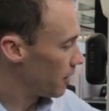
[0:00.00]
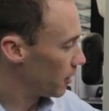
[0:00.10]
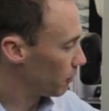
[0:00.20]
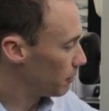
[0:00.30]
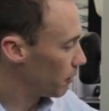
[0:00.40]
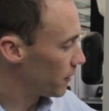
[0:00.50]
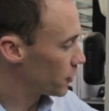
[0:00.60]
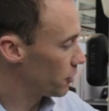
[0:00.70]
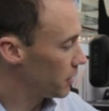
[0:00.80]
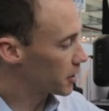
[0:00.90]
Then we move
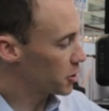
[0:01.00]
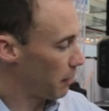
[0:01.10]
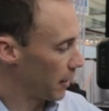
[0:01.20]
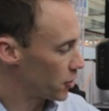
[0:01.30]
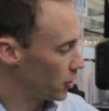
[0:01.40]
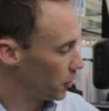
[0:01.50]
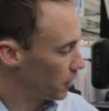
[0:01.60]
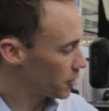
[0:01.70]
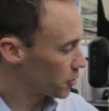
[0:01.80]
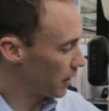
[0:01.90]
into the expansion units.